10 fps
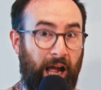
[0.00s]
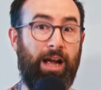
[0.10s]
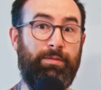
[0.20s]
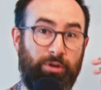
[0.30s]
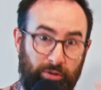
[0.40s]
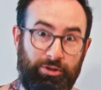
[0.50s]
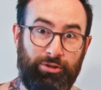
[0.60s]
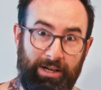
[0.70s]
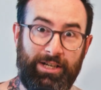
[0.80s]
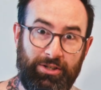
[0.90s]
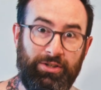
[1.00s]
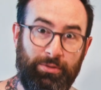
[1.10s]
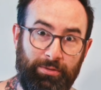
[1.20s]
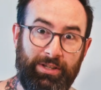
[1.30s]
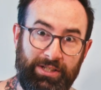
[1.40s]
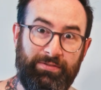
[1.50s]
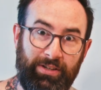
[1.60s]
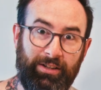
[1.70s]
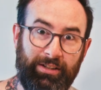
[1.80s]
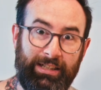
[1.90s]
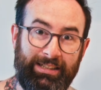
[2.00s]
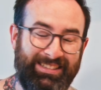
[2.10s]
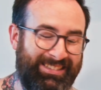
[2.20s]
am no stranger to this feeling.